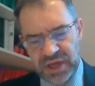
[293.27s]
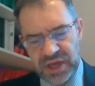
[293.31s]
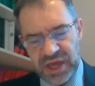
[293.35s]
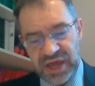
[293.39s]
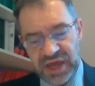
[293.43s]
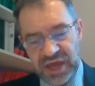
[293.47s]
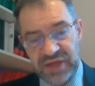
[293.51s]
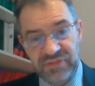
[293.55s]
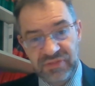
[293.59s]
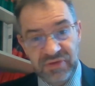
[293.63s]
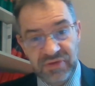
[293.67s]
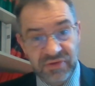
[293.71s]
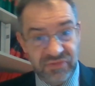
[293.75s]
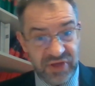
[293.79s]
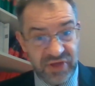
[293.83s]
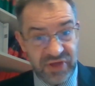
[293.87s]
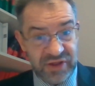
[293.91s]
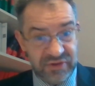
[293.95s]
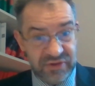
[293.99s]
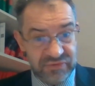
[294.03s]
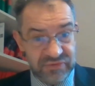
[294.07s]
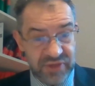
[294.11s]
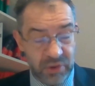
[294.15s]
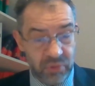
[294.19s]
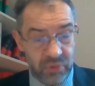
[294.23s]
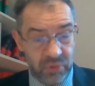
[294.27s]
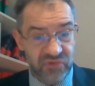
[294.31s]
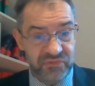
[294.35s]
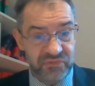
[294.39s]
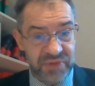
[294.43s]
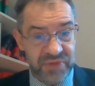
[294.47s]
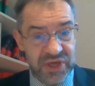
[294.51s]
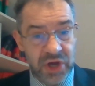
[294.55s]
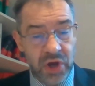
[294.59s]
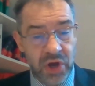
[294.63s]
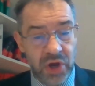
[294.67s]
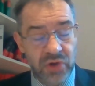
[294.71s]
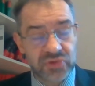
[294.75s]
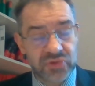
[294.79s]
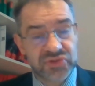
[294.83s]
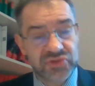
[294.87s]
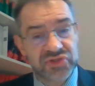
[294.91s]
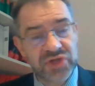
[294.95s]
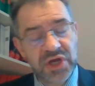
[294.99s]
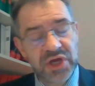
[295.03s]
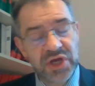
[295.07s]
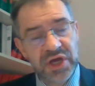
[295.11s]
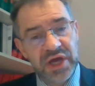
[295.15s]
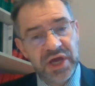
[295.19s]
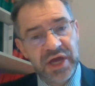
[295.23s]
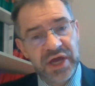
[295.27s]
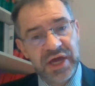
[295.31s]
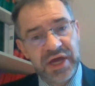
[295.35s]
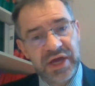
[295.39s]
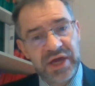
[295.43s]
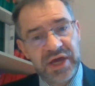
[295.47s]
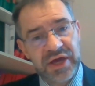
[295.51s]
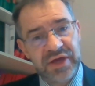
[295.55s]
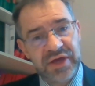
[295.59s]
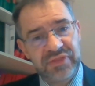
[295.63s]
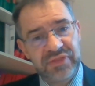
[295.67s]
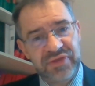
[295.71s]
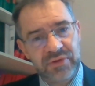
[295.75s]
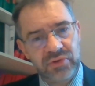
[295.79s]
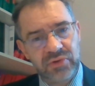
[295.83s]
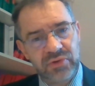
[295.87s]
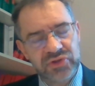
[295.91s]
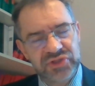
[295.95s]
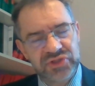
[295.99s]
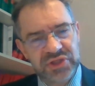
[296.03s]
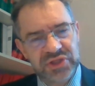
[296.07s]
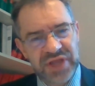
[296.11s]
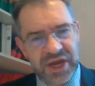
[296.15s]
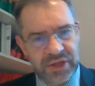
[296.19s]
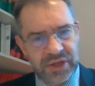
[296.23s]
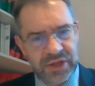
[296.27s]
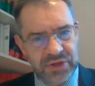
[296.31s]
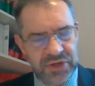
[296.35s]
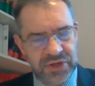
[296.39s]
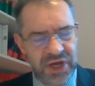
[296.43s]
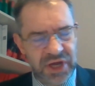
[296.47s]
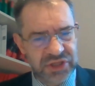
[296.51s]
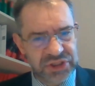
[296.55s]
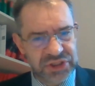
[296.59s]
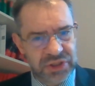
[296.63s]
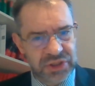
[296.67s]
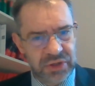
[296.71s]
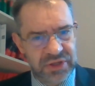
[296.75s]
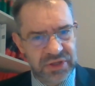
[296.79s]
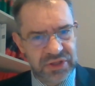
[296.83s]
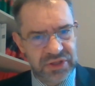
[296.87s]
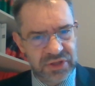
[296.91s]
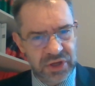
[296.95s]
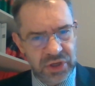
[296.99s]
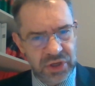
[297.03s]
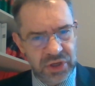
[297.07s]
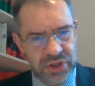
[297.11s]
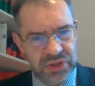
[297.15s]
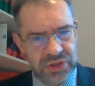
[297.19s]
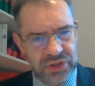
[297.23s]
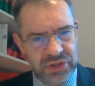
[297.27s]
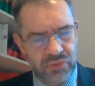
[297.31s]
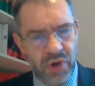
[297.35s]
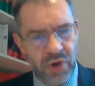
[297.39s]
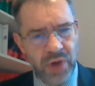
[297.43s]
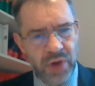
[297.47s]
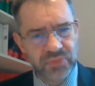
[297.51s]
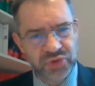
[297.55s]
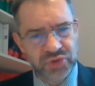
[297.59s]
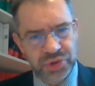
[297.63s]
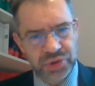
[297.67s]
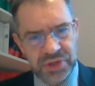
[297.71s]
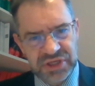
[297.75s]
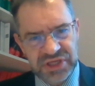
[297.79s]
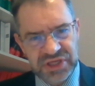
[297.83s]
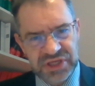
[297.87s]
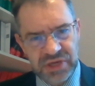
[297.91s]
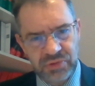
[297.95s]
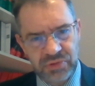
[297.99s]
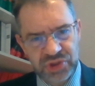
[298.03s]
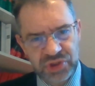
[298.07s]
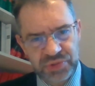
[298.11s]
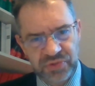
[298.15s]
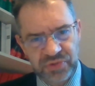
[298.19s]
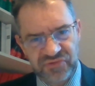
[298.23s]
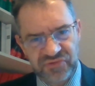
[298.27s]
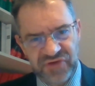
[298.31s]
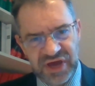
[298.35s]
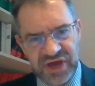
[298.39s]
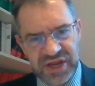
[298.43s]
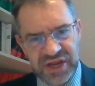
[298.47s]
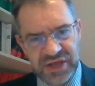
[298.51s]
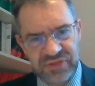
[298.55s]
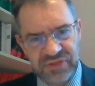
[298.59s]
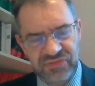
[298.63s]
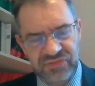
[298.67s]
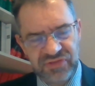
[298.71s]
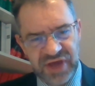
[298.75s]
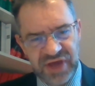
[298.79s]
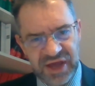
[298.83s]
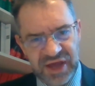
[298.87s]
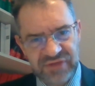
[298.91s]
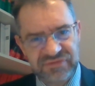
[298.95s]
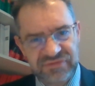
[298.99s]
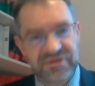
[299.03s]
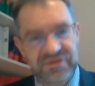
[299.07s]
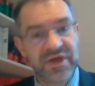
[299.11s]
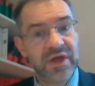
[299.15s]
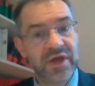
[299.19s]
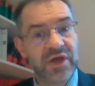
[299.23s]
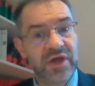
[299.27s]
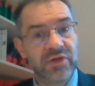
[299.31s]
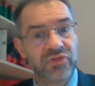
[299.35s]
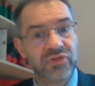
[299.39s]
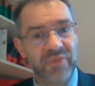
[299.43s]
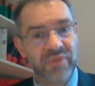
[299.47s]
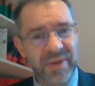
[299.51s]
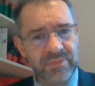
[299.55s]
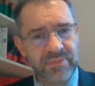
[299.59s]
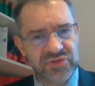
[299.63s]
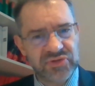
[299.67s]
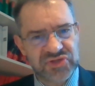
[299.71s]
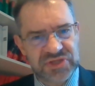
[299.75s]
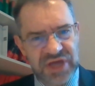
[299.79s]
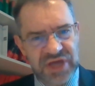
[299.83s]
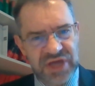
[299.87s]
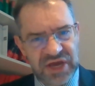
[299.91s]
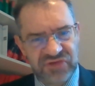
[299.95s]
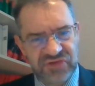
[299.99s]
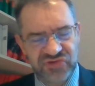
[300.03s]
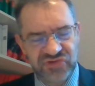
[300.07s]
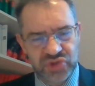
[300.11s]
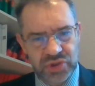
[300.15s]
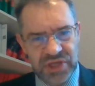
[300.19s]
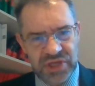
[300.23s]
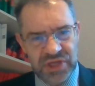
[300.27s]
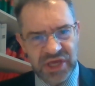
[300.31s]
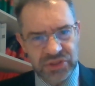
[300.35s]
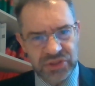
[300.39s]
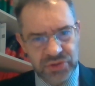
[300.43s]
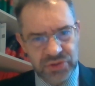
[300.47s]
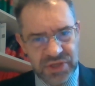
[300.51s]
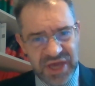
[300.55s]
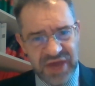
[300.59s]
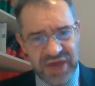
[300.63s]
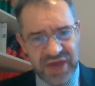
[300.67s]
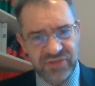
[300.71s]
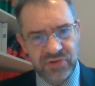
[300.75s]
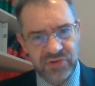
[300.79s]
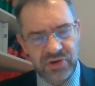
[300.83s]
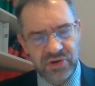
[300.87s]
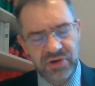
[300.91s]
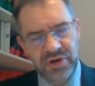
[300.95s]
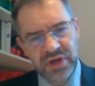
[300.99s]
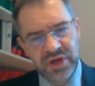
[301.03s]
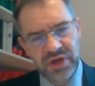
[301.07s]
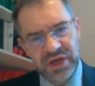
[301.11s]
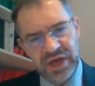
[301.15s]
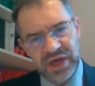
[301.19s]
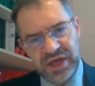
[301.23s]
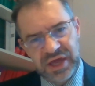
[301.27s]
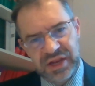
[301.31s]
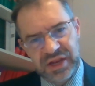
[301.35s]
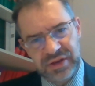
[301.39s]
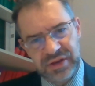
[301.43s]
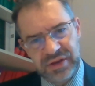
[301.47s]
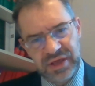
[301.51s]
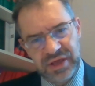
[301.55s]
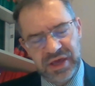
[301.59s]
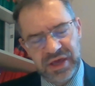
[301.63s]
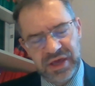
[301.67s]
And that was because there was an article in the Rome Treaty which provided that the member states should get together and